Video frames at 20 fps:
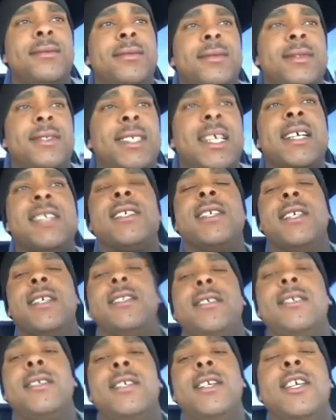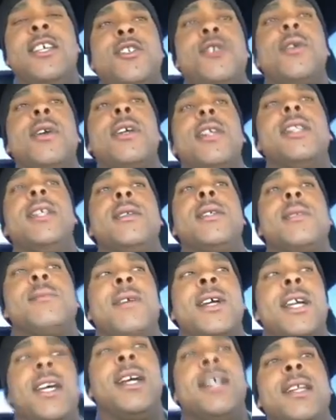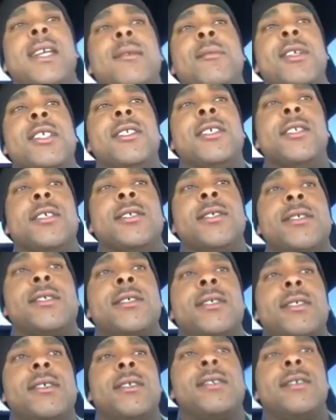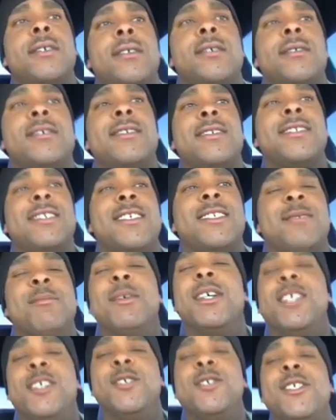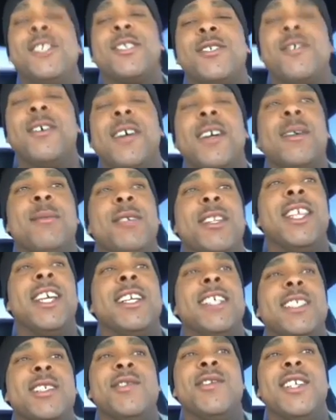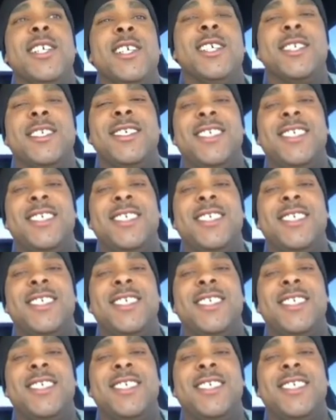That's it. Enjoy the clips of my goddamn exhaust. But do subscribe and like this video.